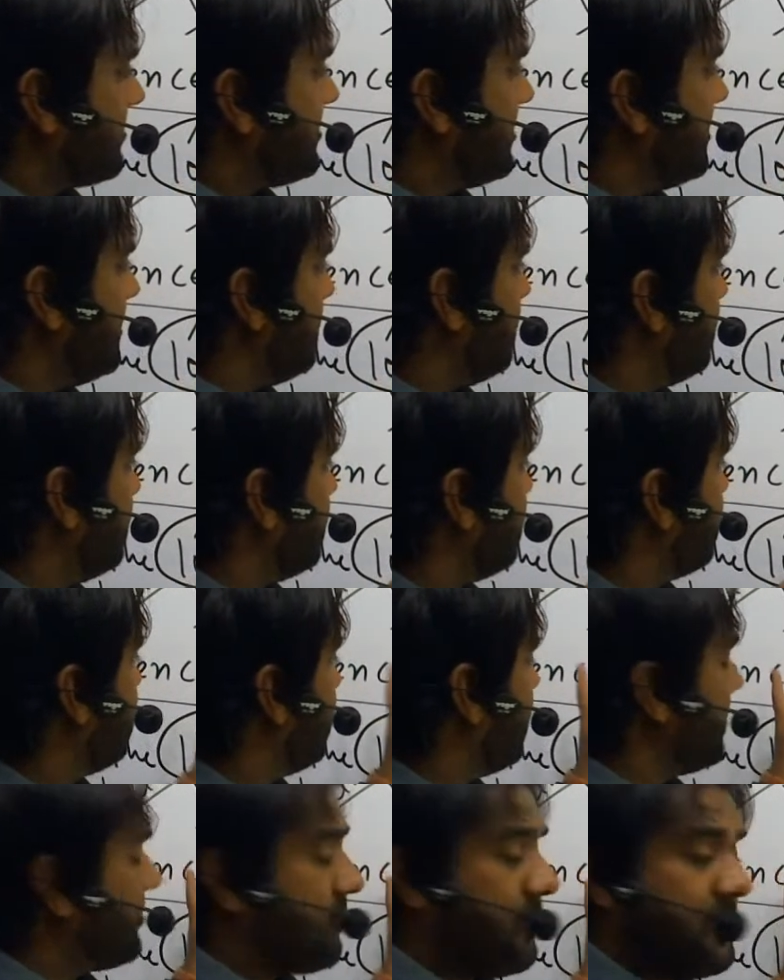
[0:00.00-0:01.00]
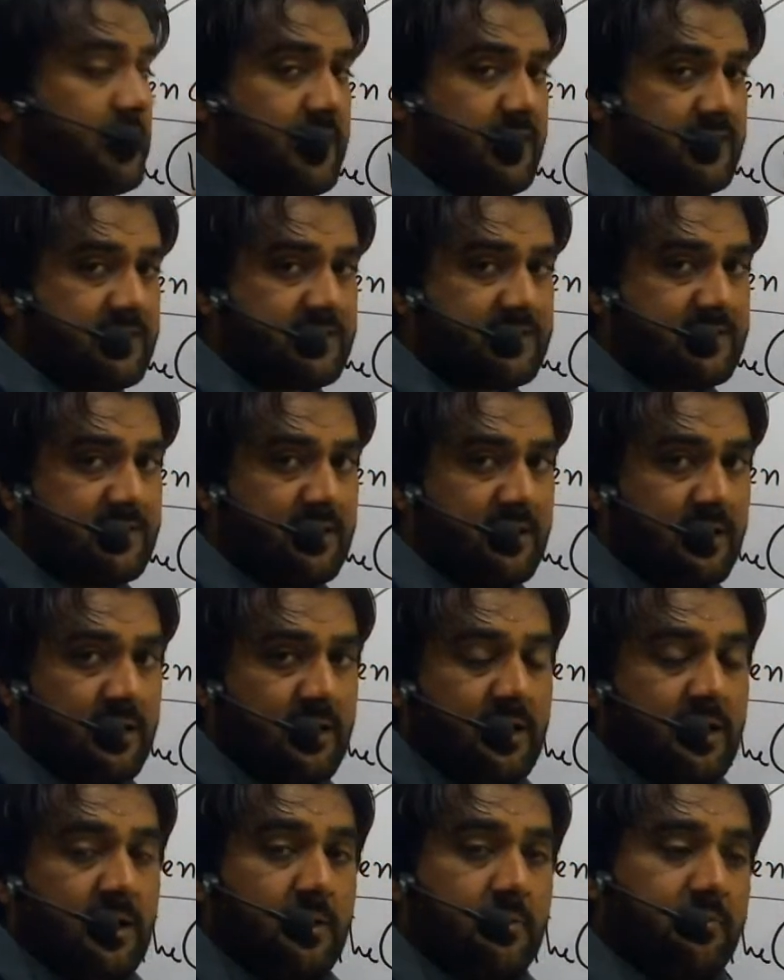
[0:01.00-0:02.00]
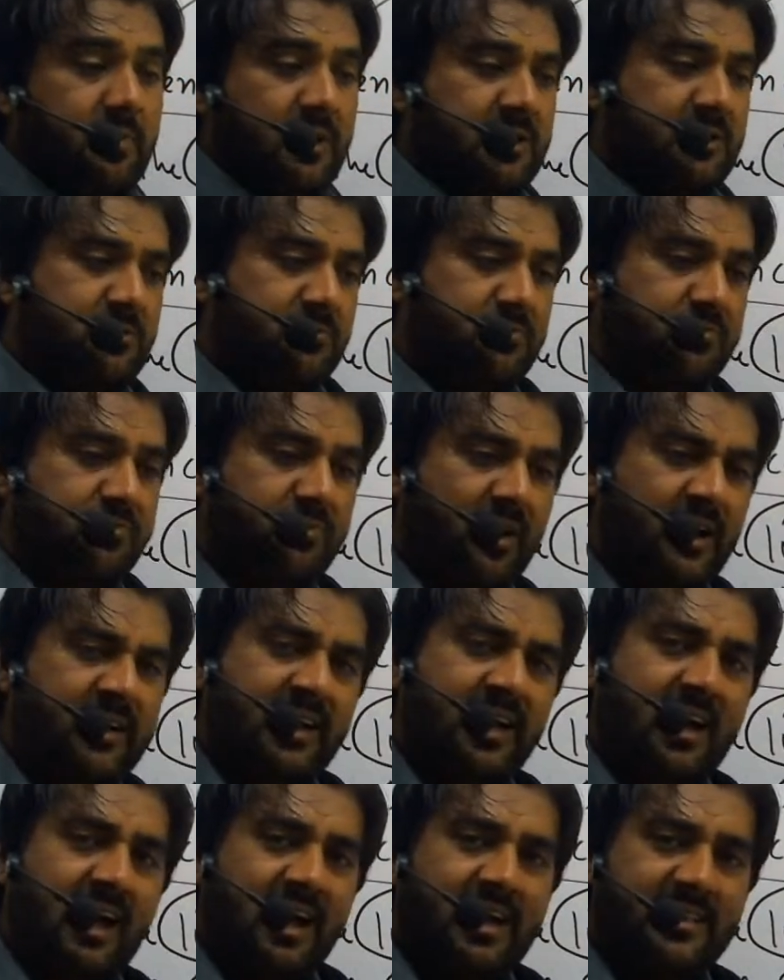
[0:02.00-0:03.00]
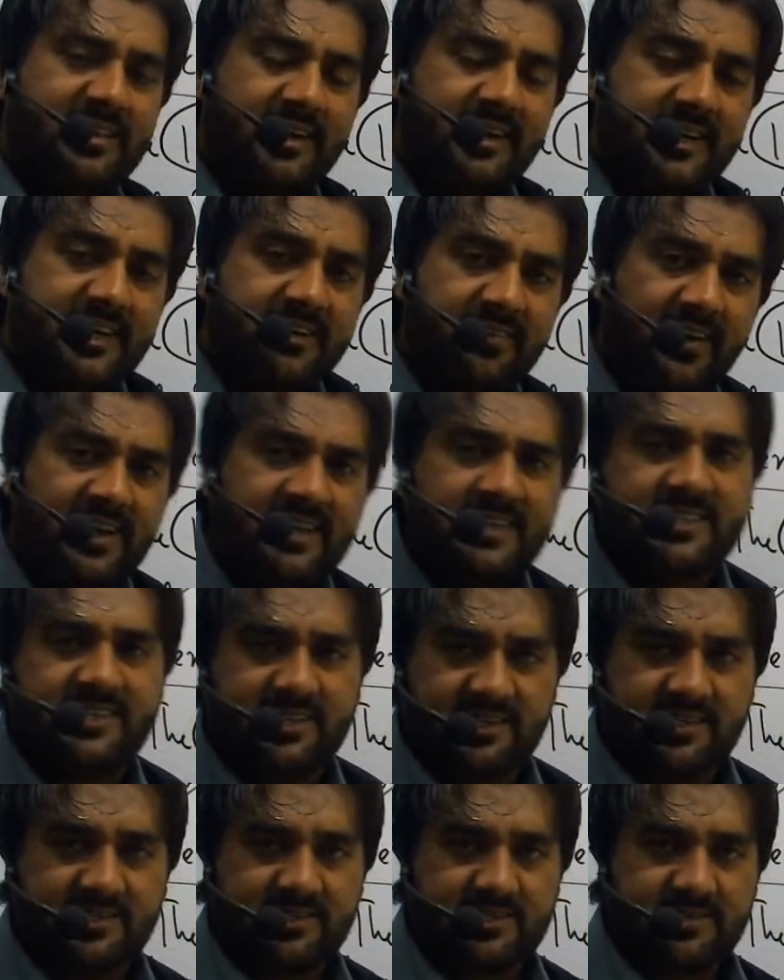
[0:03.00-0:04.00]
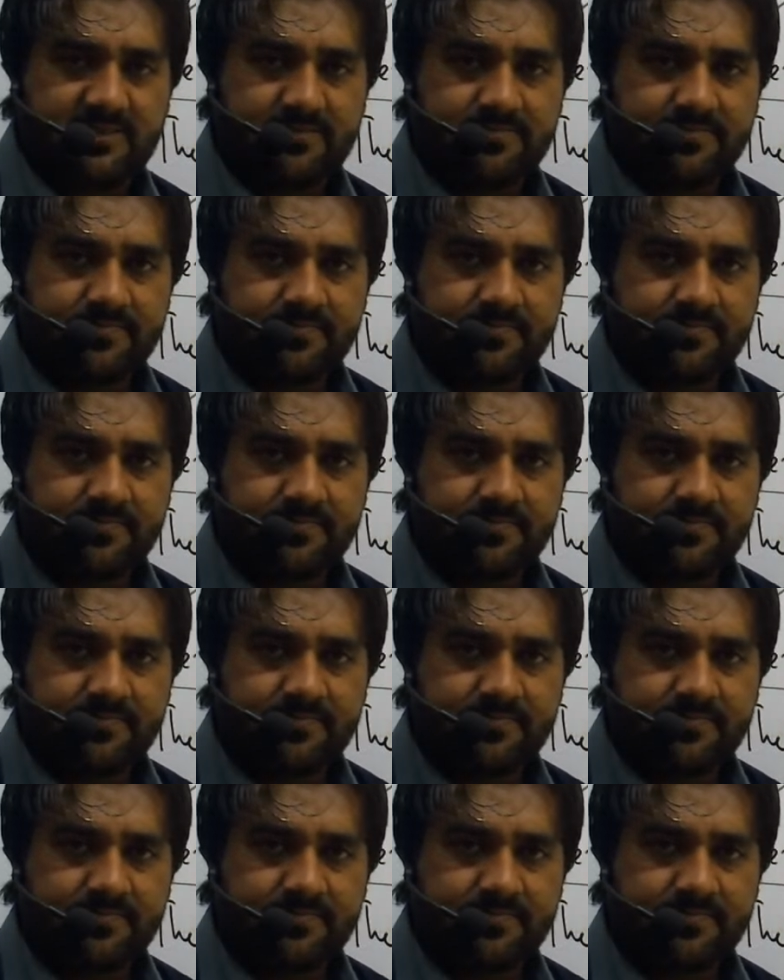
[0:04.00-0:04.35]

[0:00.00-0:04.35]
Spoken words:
term, in coherence. But what are the devices,